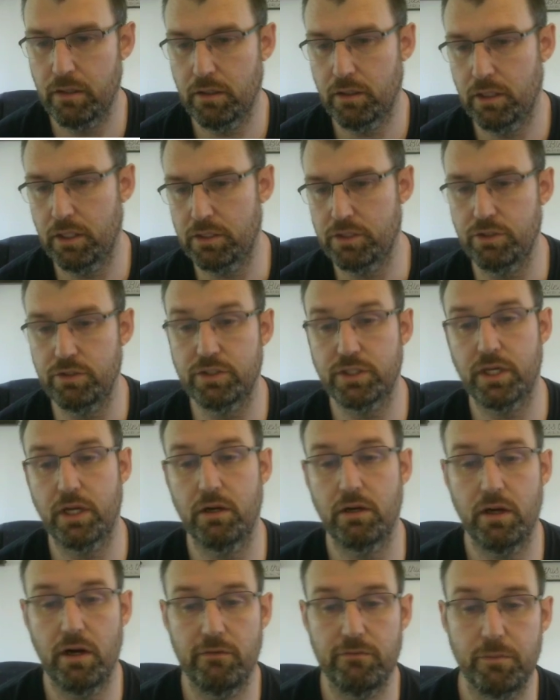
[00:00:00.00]
Get you
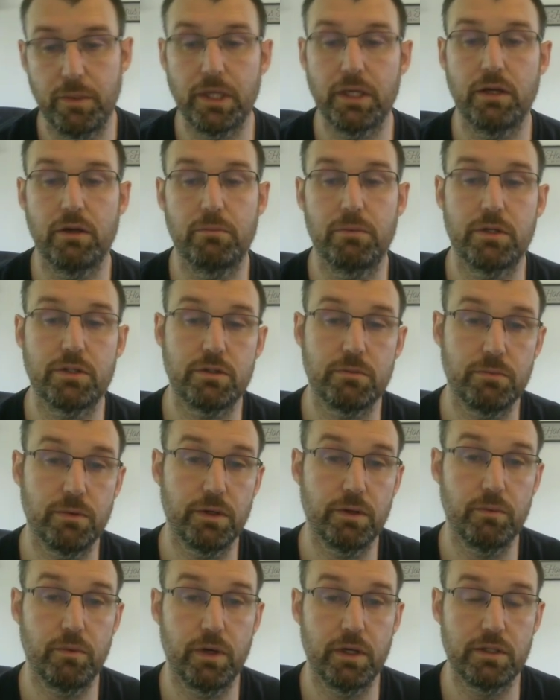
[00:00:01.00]
scared off, make your bishop
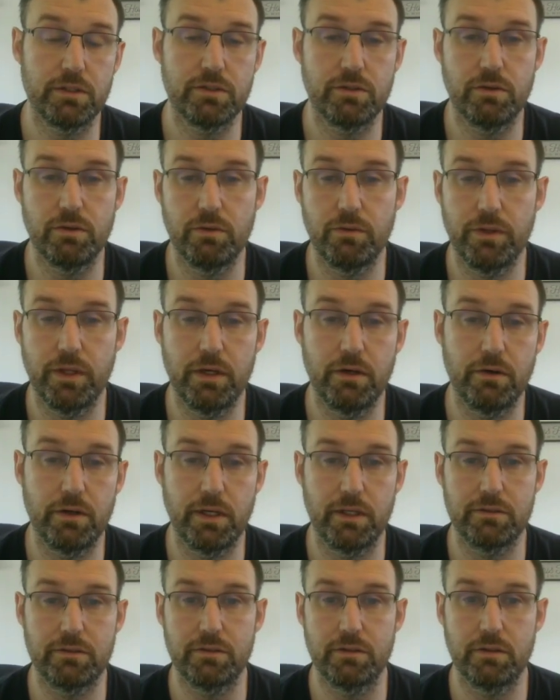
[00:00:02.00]
run away so they don't
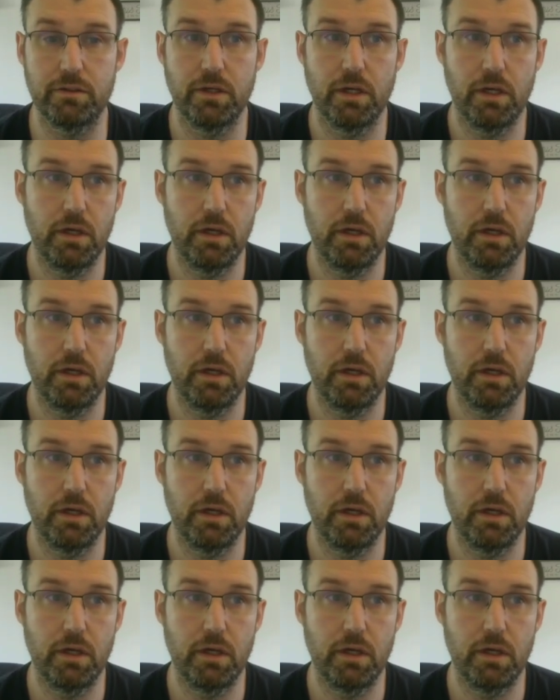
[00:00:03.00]
have to